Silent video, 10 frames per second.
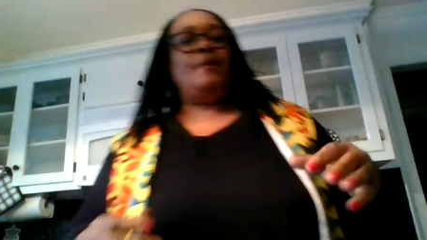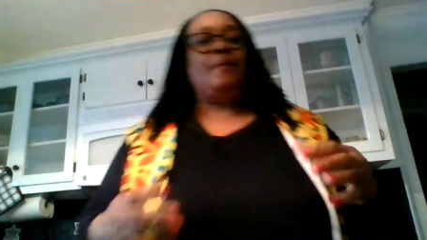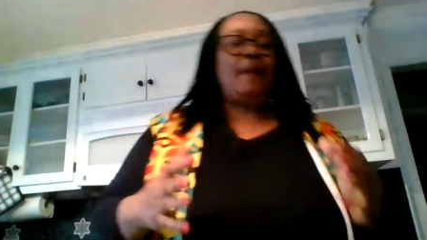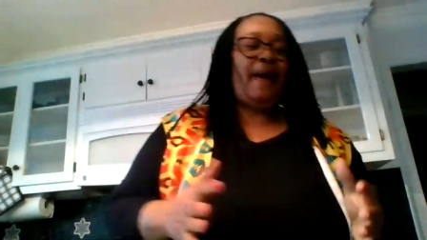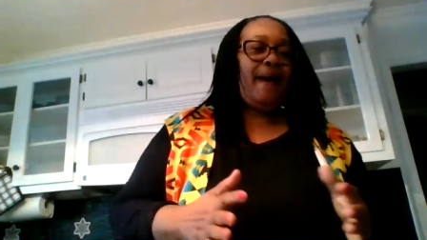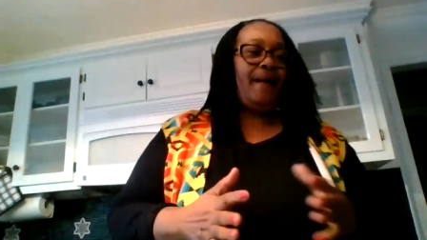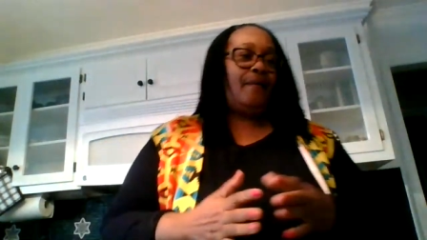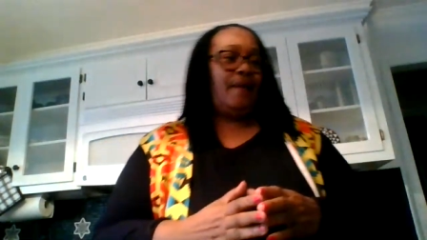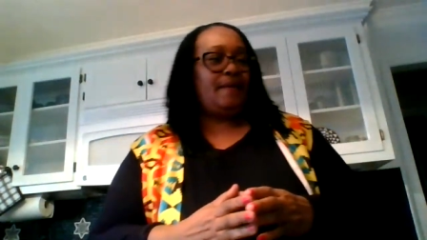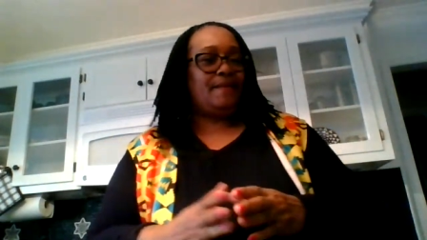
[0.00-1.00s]

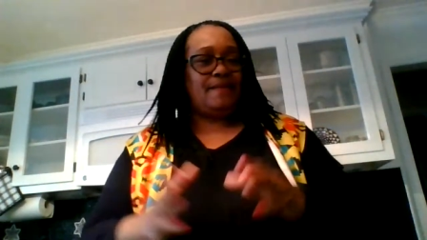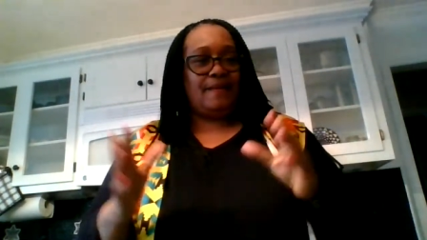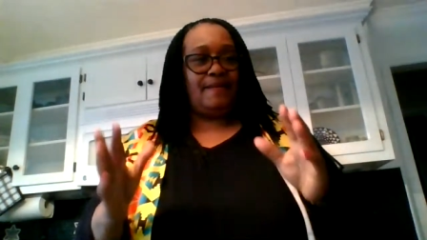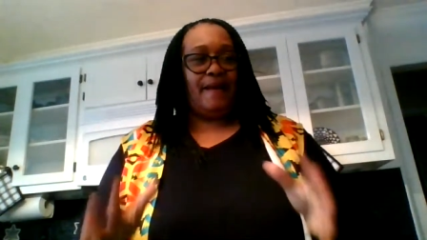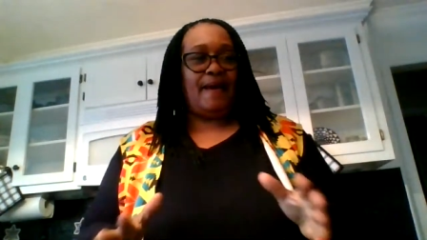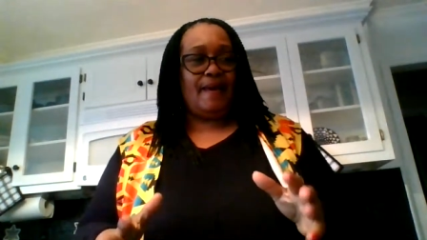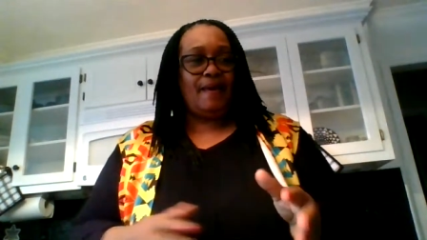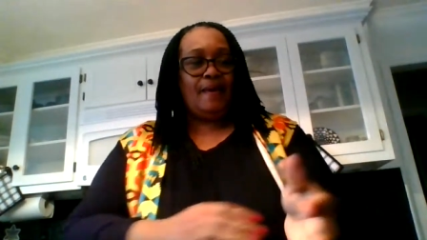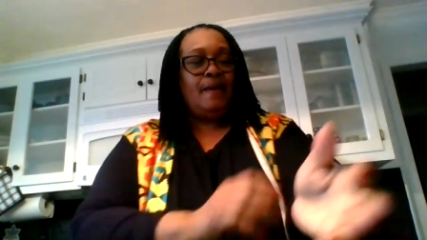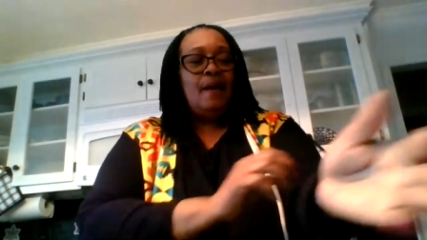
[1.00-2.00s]
preparing
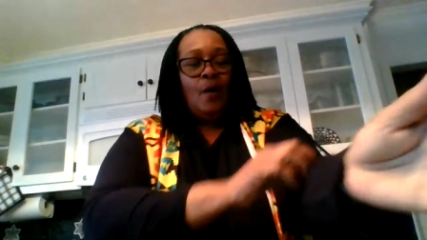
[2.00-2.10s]
today.